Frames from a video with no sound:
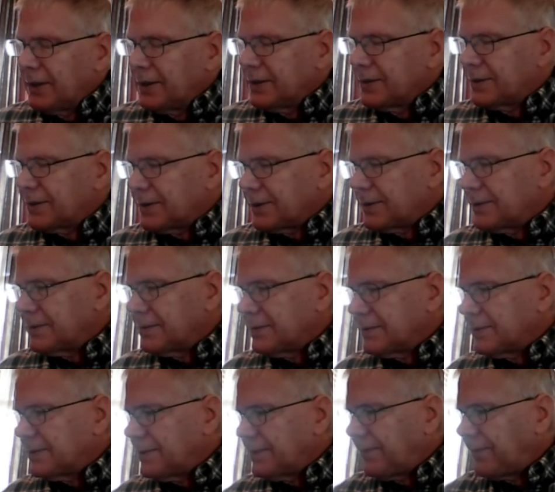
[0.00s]

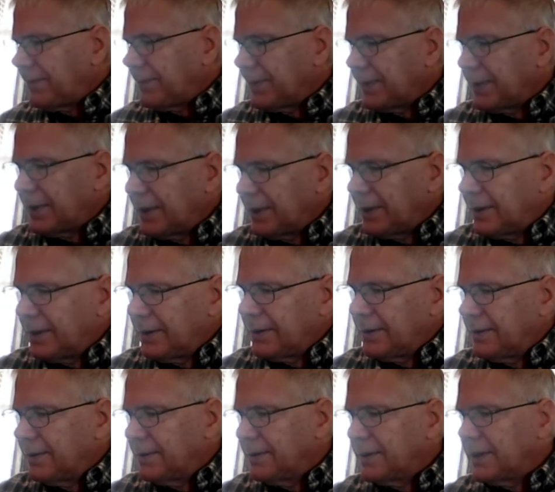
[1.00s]
So
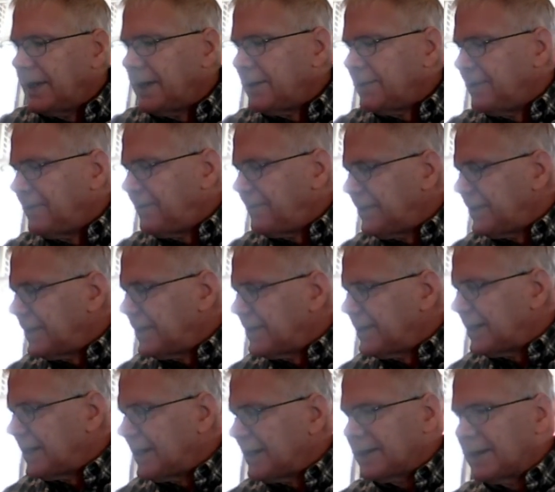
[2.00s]
now we found
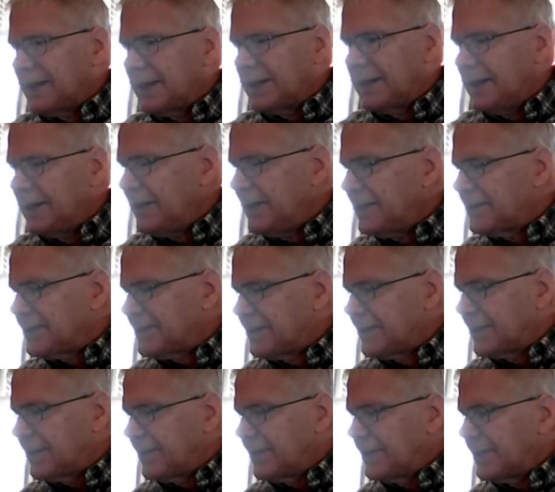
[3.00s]
out that he needs to
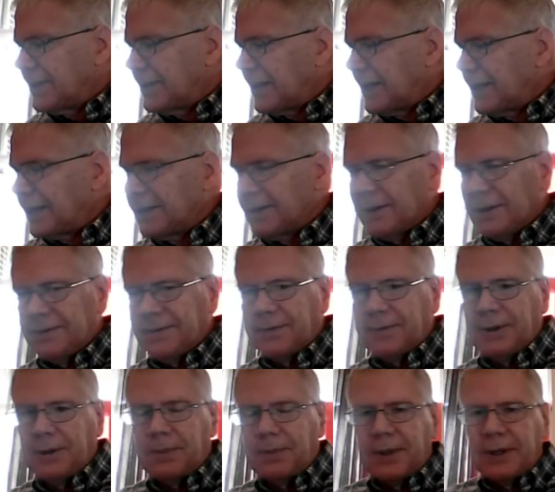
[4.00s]
go at an angle of
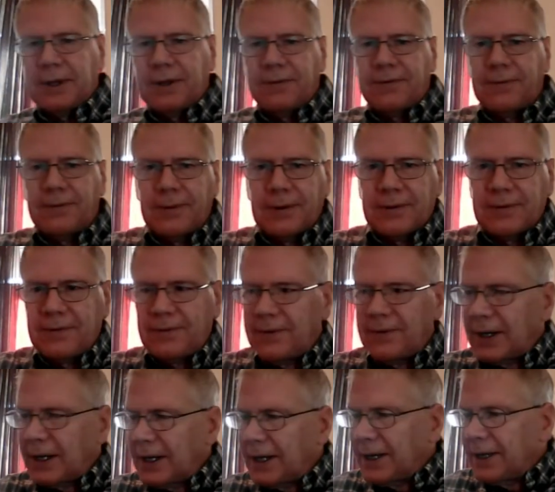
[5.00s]

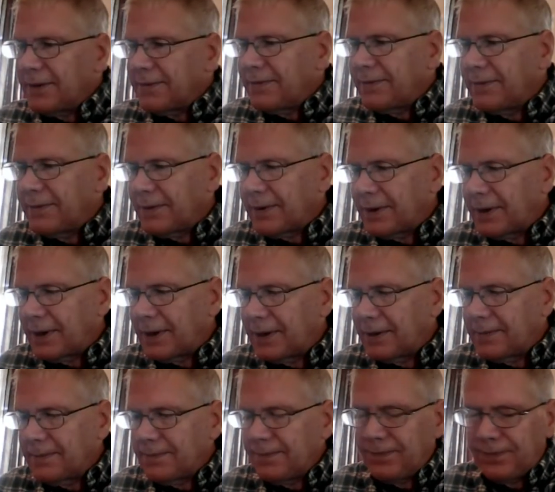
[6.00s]

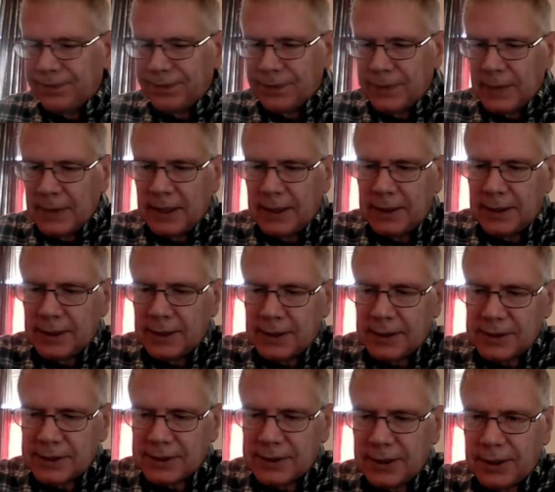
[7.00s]
3.45.
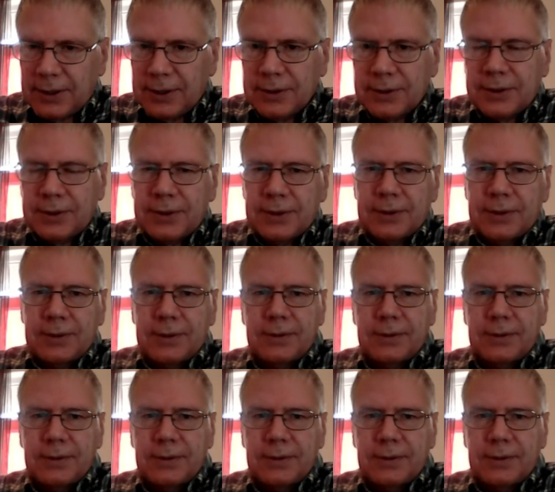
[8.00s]
Let's go to